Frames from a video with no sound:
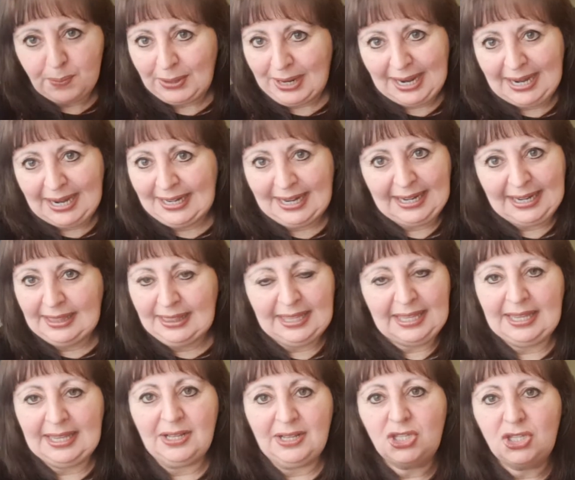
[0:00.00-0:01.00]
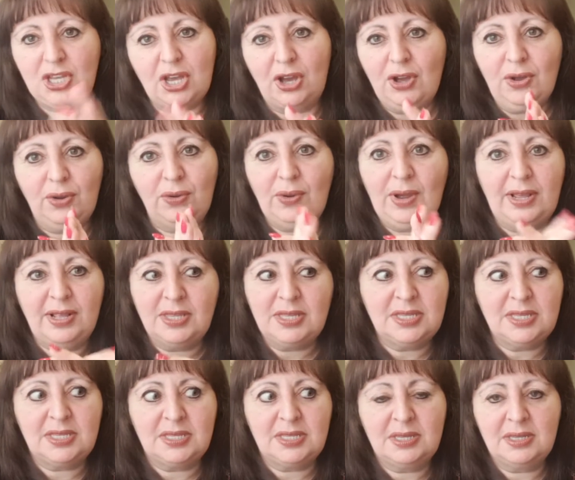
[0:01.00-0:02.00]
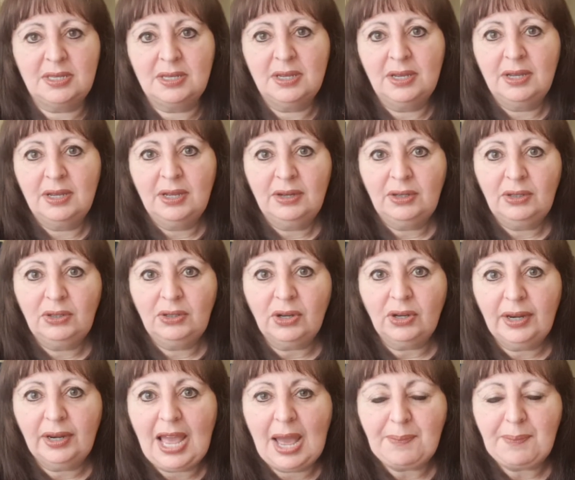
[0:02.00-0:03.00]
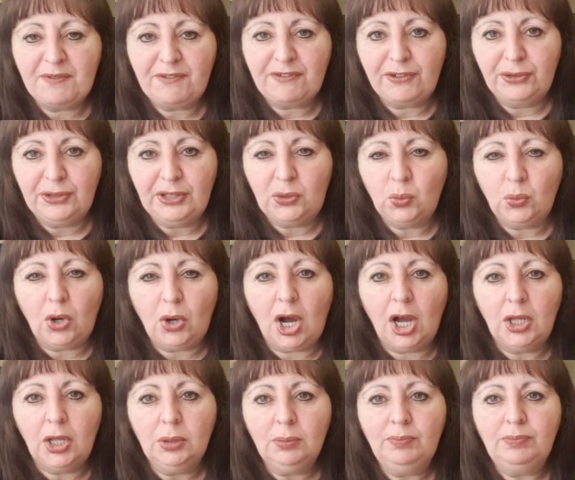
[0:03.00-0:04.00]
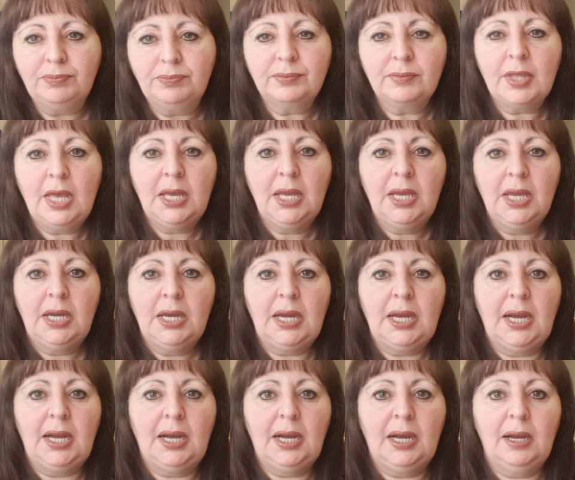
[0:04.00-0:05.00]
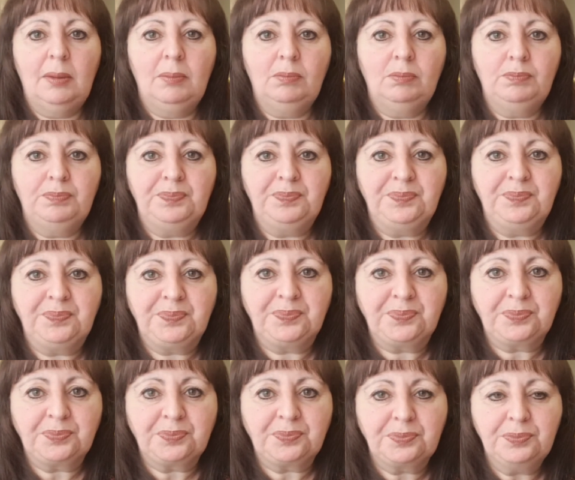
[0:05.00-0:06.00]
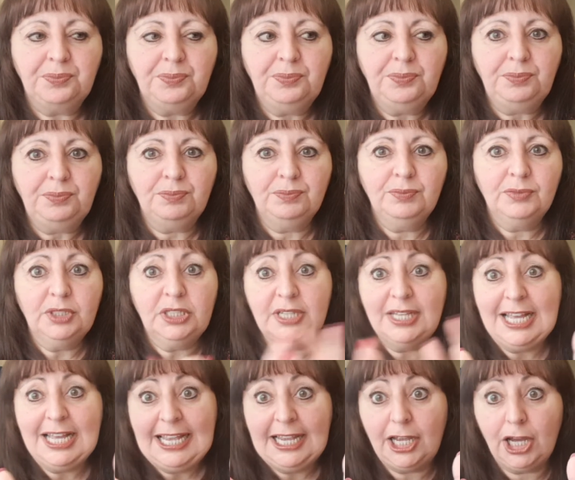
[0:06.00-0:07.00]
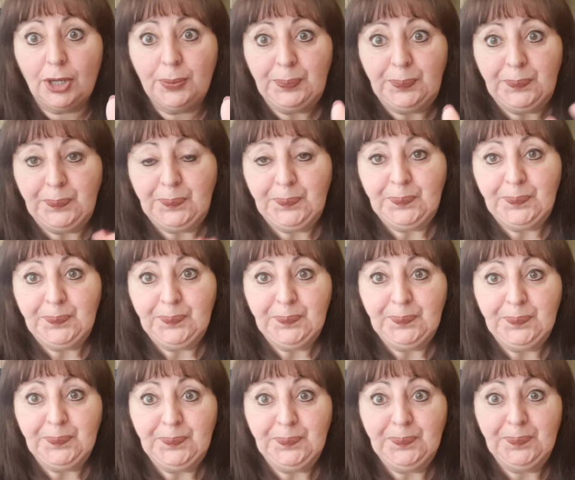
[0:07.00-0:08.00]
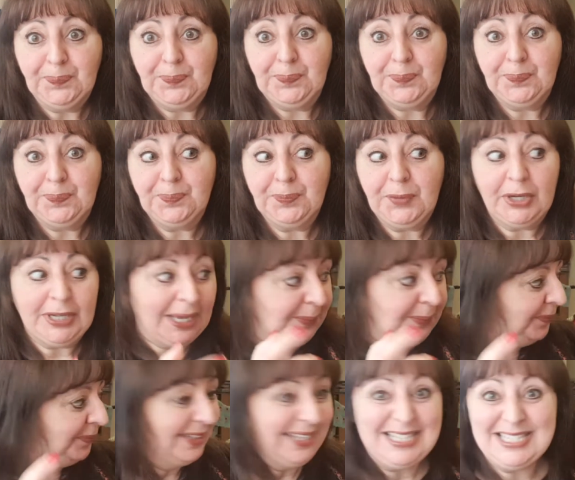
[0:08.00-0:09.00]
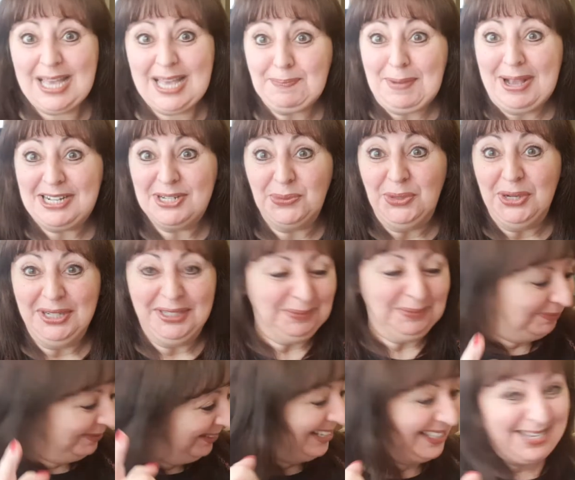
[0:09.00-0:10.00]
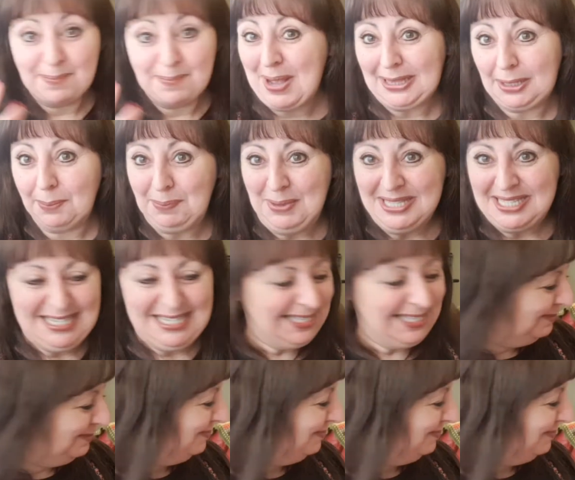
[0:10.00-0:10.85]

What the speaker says: planned anything, so it's not going to happen for a little while. So there you go. Okay, let's get back to work. Let's get back to business.